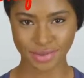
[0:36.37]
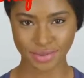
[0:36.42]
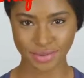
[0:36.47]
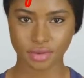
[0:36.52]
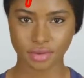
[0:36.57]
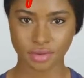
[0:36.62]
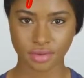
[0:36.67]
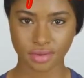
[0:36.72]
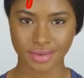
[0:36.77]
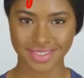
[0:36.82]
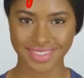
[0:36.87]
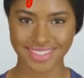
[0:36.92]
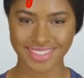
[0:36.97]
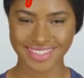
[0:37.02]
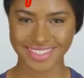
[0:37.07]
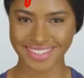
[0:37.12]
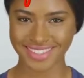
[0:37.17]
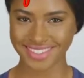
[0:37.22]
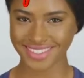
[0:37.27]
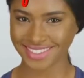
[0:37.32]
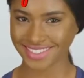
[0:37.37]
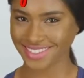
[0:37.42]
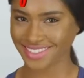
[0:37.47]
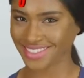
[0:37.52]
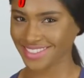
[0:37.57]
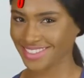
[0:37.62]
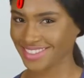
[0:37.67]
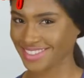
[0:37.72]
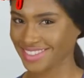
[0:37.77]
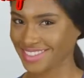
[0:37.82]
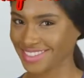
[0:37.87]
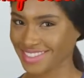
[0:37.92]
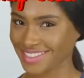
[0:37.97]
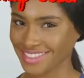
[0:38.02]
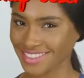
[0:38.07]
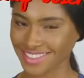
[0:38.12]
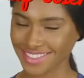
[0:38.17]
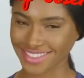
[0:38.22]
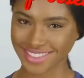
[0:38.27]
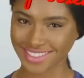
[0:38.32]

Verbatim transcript: So let's go ahead and make it ourselves.